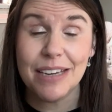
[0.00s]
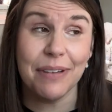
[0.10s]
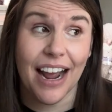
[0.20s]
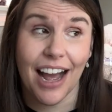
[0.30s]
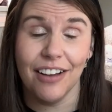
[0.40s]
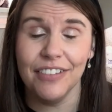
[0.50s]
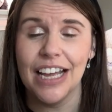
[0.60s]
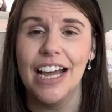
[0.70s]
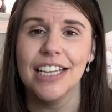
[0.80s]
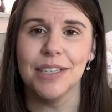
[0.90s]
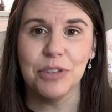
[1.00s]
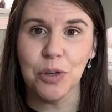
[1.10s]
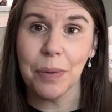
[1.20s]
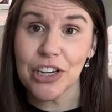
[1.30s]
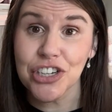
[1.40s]
but I have some
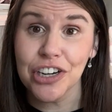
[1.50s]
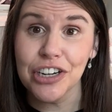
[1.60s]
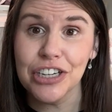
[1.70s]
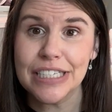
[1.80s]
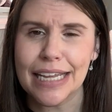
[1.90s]
cute pictures.